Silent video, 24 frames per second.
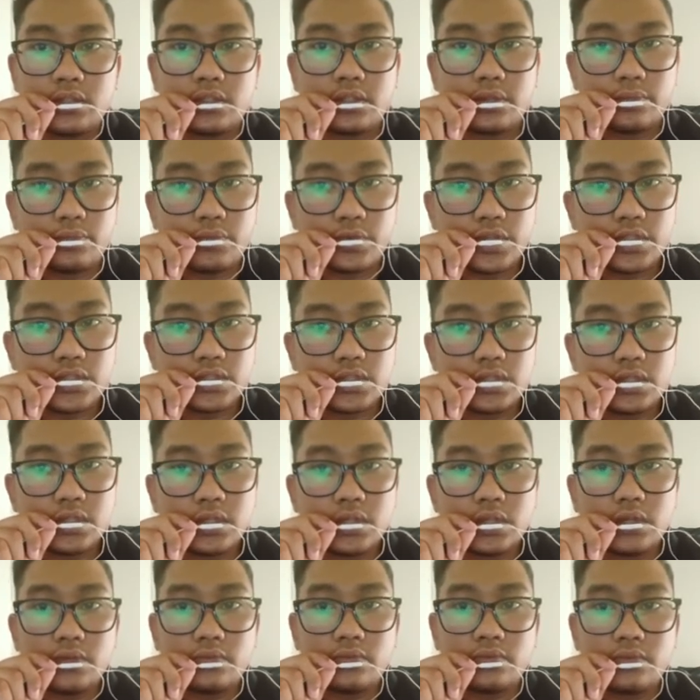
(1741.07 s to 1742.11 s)

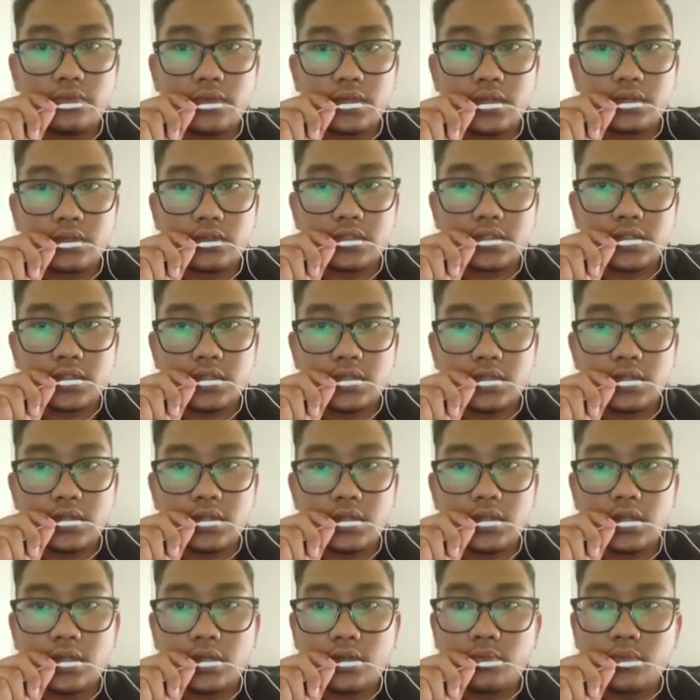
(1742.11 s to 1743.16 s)
temperature,
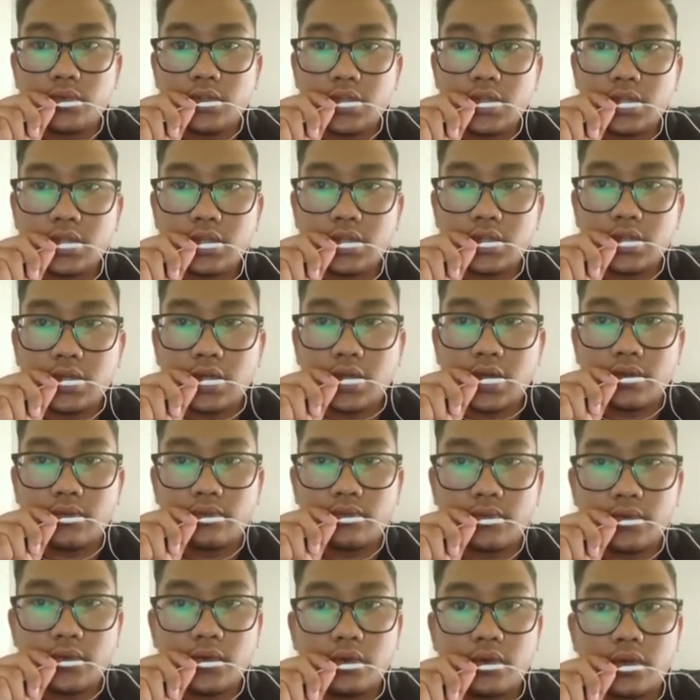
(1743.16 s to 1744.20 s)
viscosity, humidity, and
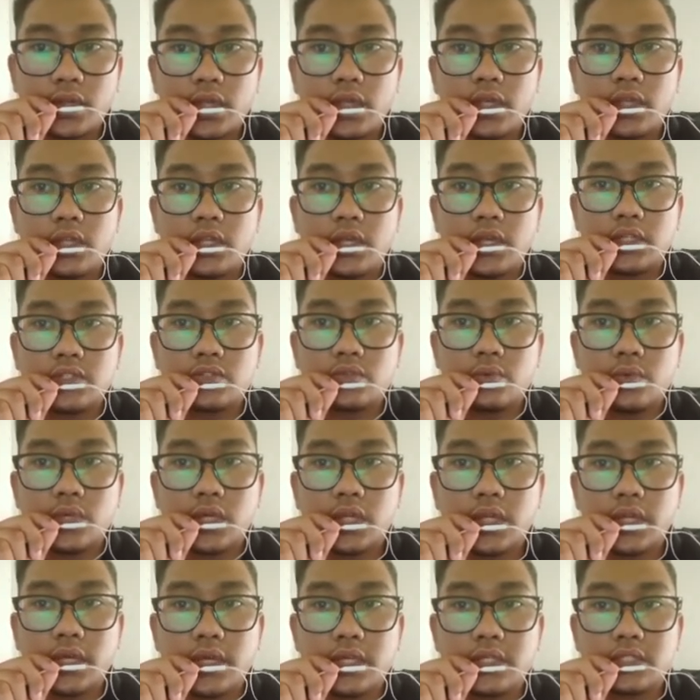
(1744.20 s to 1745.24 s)
flow rate, as
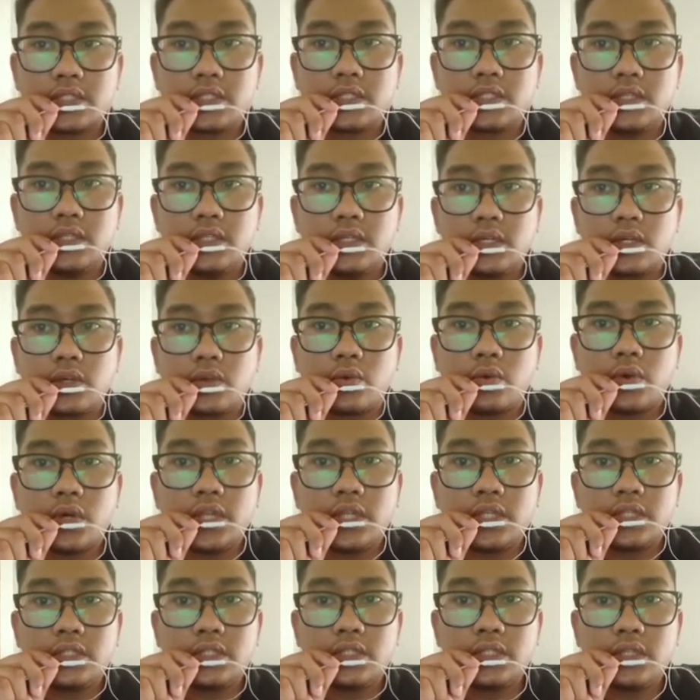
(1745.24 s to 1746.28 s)
well as the
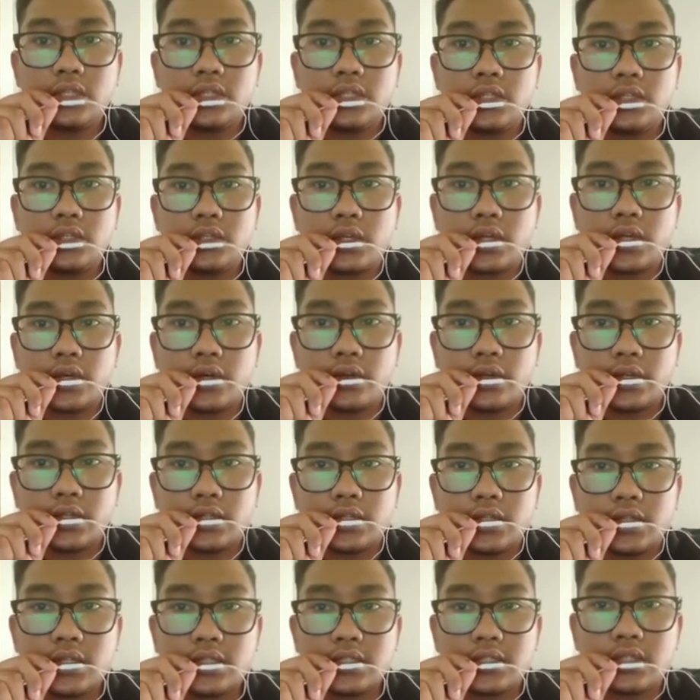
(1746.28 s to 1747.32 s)
quality
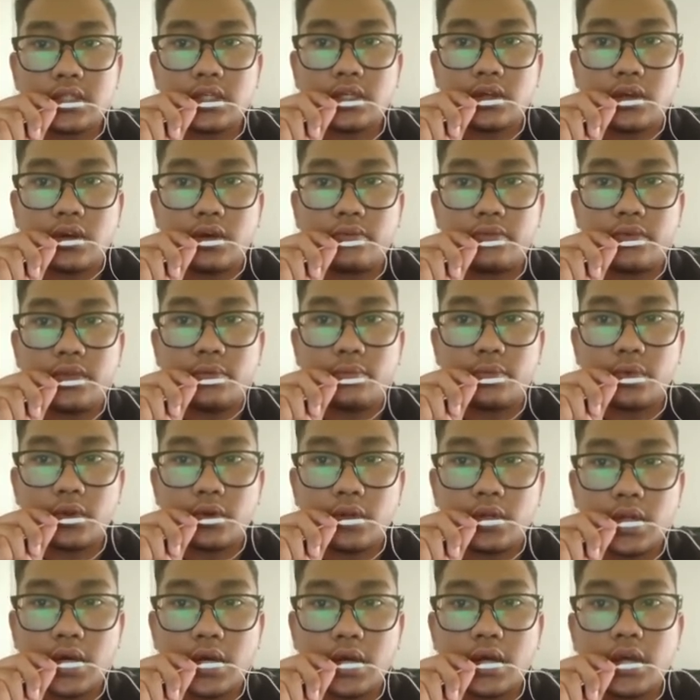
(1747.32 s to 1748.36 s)
characteristic of the
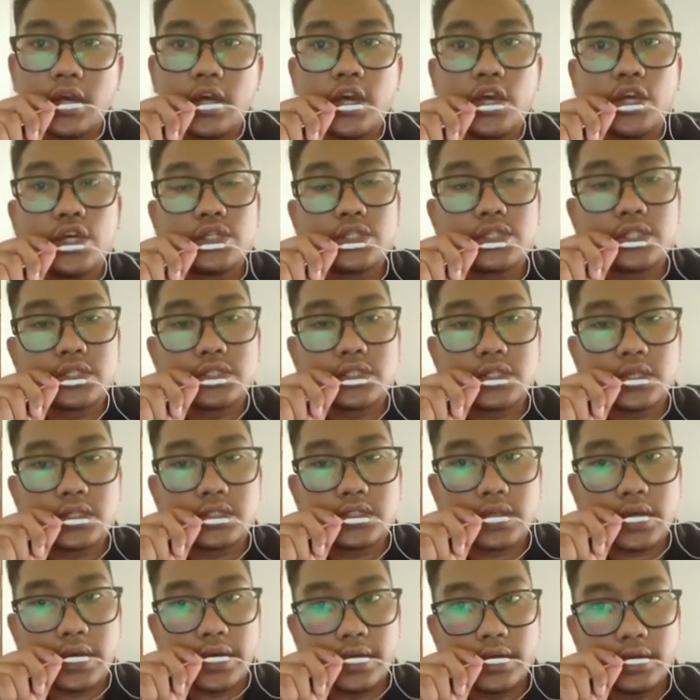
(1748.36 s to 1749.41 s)
product, such
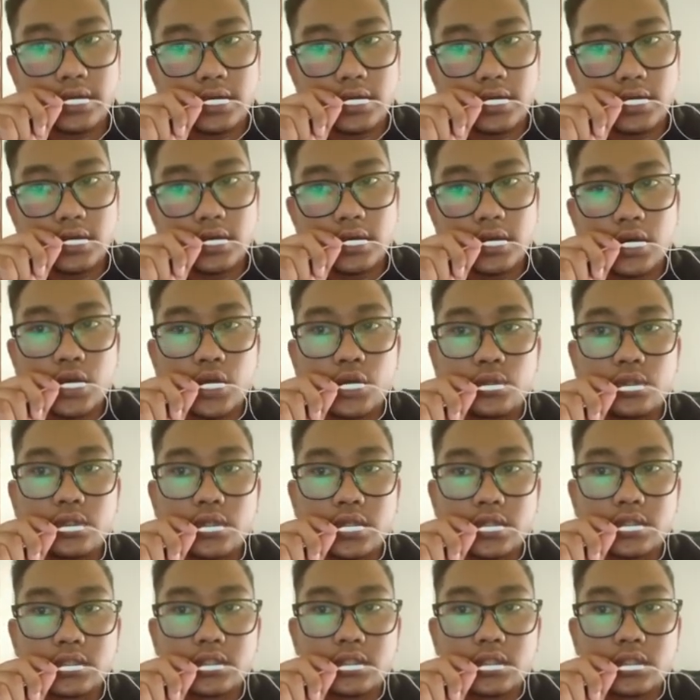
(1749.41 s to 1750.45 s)
as color,
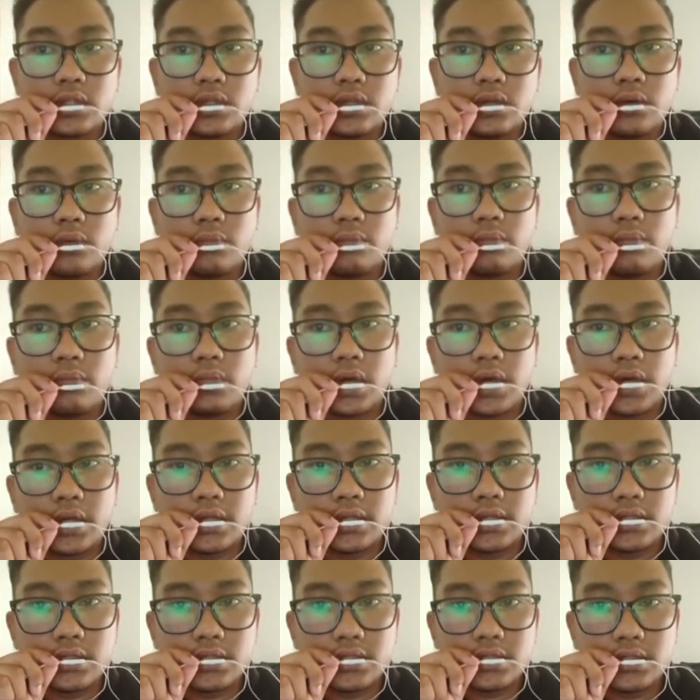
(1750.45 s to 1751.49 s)
texture, bulk
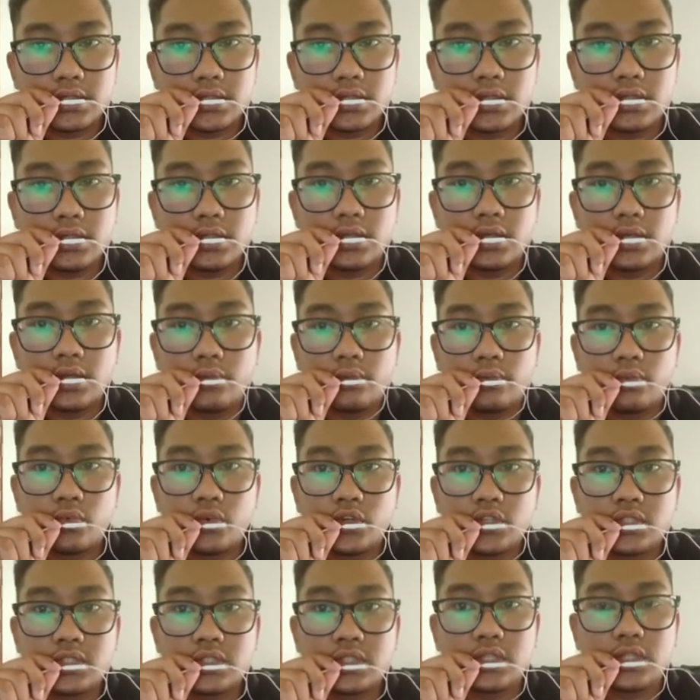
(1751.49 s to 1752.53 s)
density,
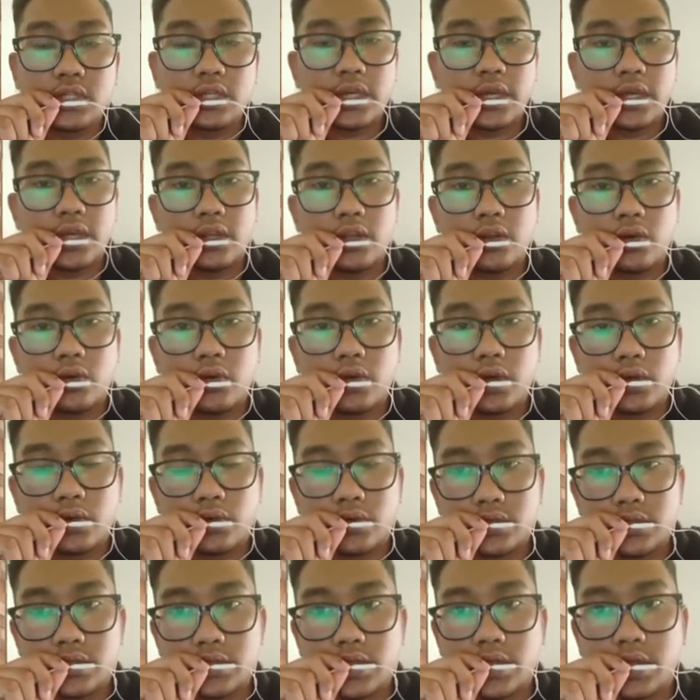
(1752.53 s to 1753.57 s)
moisture, and oil
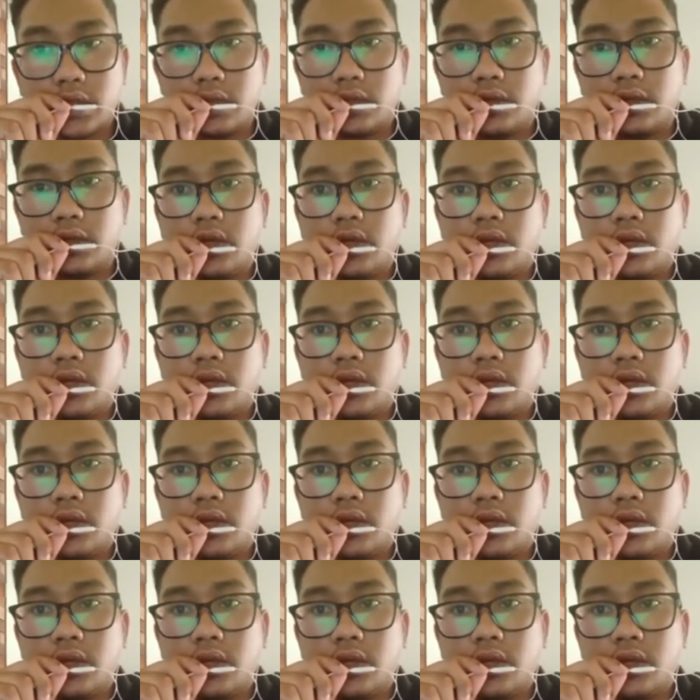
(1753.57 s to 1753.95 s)
content.